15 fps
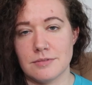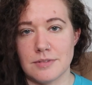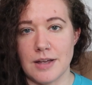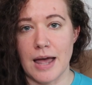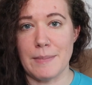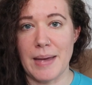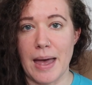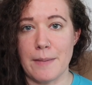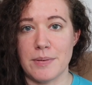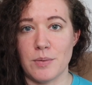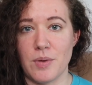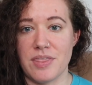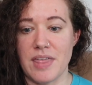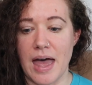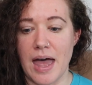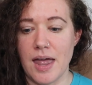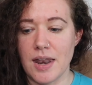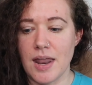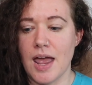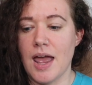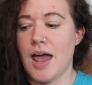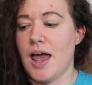I'm happy with that
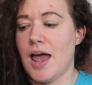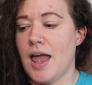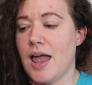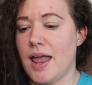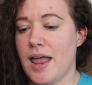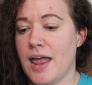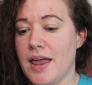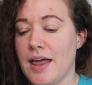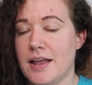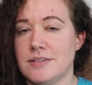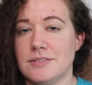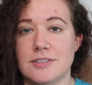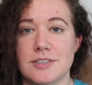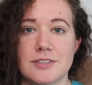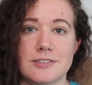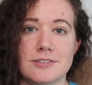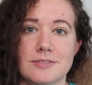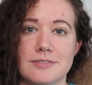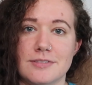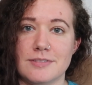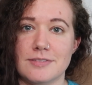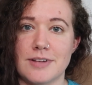and
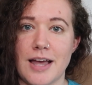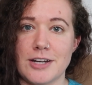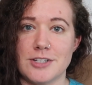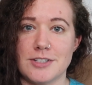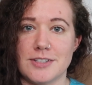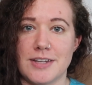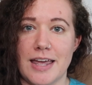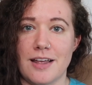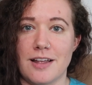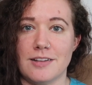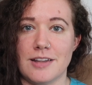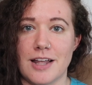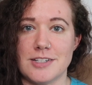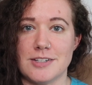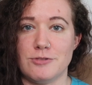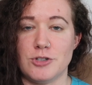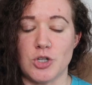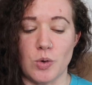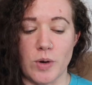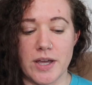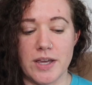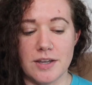I just get lots of
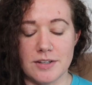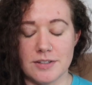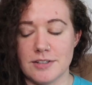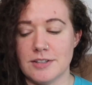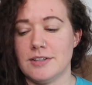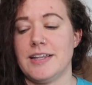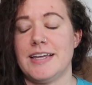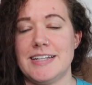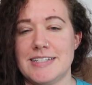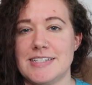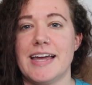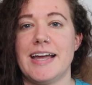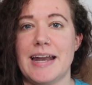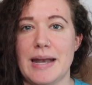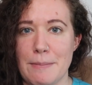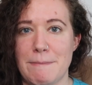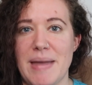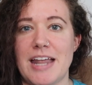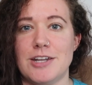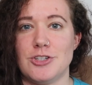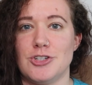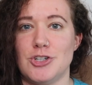joy. It's like an
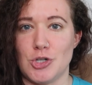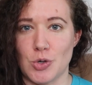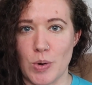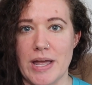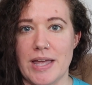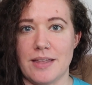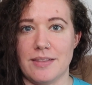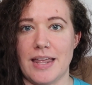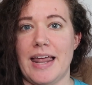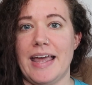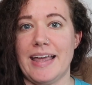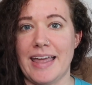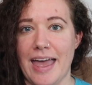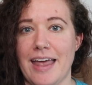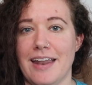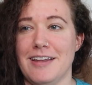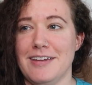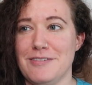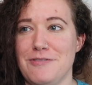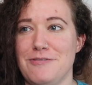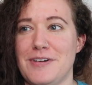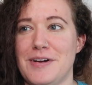immense joy that I
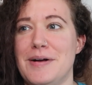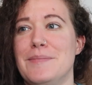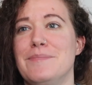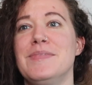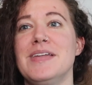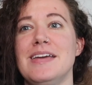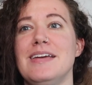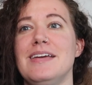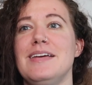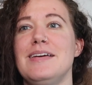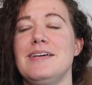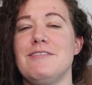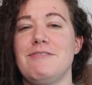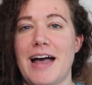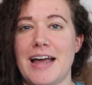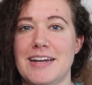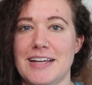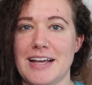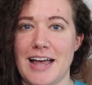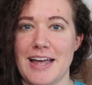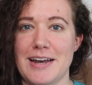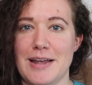get from
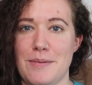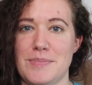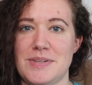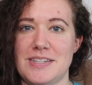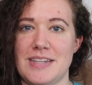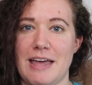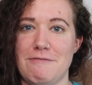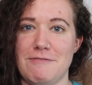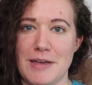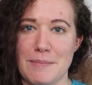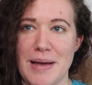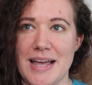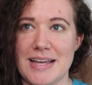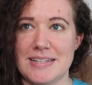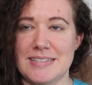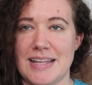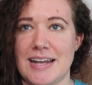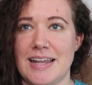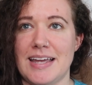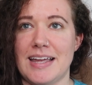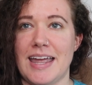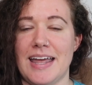finding items that fit my
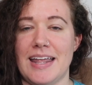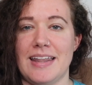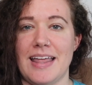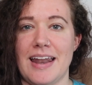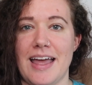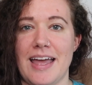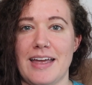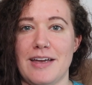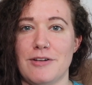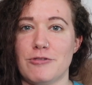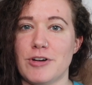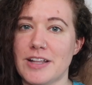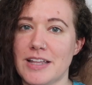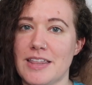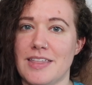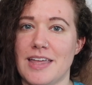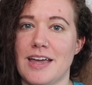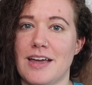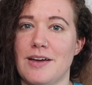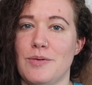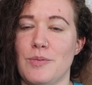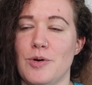aesthetic and that I really
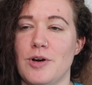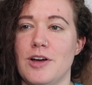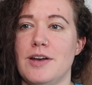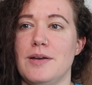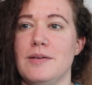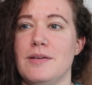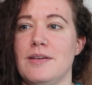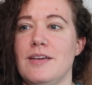think would